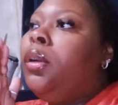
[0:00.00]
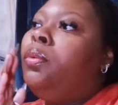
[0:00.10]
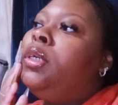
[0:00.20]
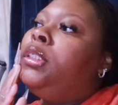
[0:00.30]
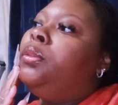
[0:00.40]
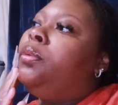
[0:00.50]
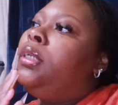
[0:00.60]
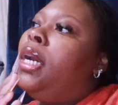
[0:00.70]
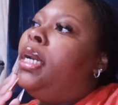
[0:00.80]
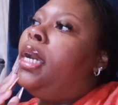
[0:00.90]
what's the one
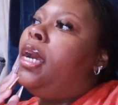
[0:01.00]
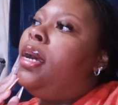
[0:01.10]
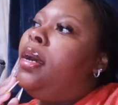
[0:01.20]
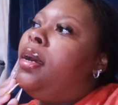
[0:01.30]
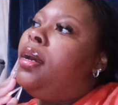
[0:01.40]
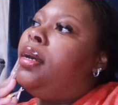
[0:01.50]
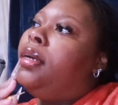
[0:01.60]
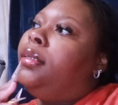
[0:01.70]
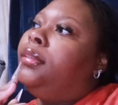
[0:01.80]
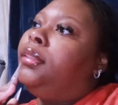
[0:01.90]
I
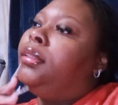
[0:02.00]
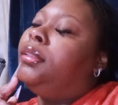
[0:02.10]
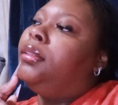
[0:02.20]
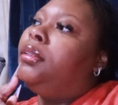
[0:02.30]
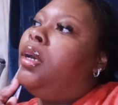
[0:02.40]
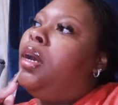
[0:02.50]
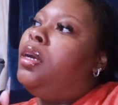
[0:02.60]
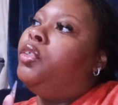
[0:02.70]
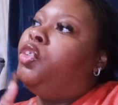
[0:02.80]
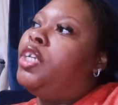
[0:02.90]
got,
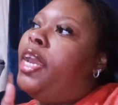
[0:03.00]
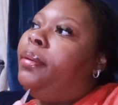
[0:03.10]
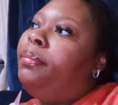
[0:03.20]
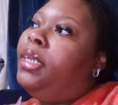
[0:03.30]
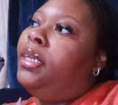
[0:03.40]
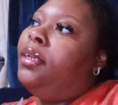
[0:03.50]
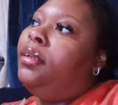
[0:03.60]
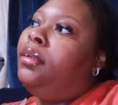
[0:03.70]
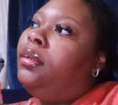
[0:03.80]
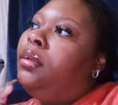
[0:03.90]
uh
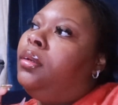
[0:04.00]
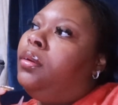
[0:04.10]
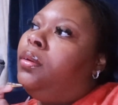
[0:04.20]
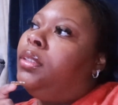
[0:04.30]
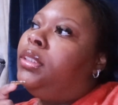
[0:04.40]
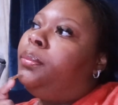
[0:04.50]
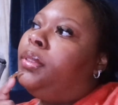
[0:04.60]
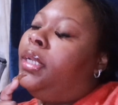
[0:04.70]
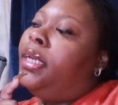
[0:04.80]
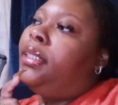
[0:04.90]
Jackman or something
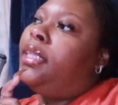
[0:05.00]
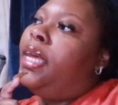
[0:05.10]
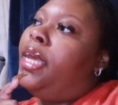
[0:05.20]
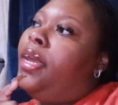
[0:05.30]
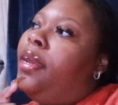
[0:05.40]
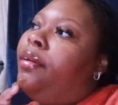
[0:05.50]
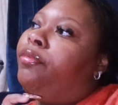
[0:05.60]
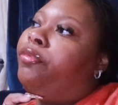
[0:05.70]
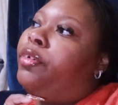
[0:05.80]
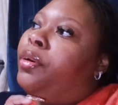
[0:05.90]
like that
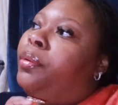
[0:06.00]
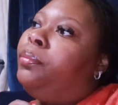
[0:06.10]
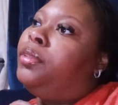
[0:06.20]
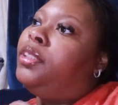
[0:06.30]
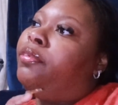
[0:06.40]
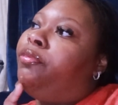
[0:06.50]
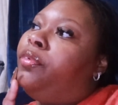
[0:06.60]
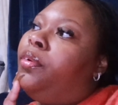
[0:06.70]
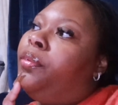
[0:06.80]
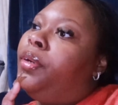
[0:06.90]
from
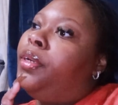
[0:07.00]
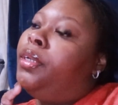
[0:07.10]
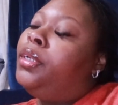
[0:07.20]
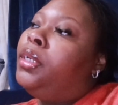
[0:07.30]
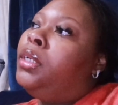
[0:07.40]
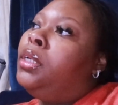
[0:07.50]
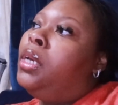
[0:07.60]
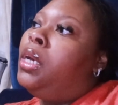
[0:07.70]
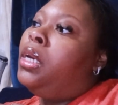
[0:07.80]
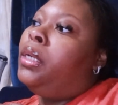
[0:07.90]
Sephora.
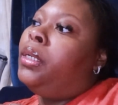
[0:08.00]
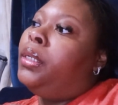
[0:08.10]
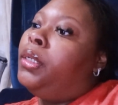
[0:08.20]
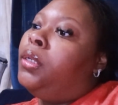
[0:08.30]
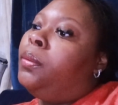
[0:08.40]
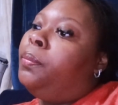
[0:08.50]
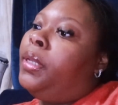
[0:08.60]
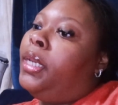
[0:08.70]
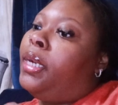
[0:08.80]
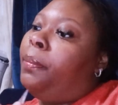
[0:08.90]
Um,
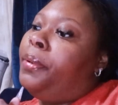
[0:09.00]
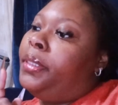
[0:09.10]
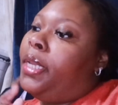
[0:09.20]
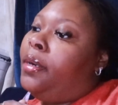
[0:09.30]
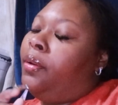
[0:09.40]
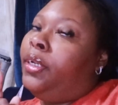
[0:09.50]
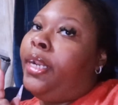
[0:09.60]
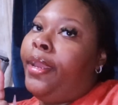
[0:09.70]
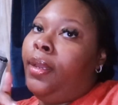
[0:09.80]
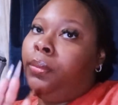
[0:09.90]
and I put that on and
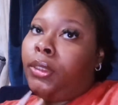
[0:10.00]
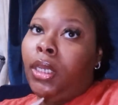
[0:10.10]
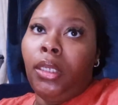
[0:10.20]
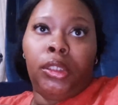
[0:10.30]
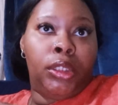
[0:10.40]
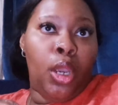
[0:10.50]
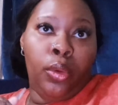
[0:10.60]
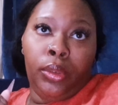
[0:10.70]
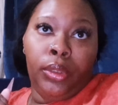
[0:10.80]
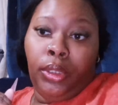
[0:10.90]
that helped
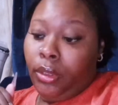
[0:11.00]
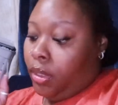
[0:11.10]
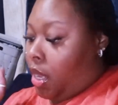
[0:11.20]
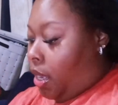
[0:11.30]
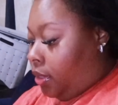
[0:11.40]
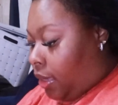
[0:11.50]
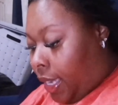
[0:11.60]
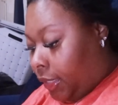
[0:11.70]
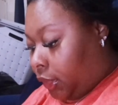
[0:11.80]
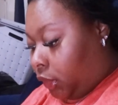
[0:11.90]
totally a lot,
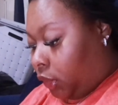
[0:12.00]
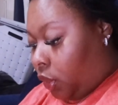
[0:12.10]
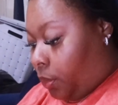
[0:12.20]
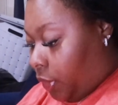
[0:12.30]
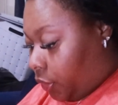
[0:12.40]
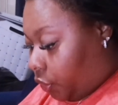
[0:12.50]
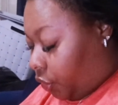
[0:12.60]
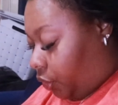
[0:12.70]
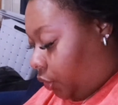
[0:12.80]
like so much.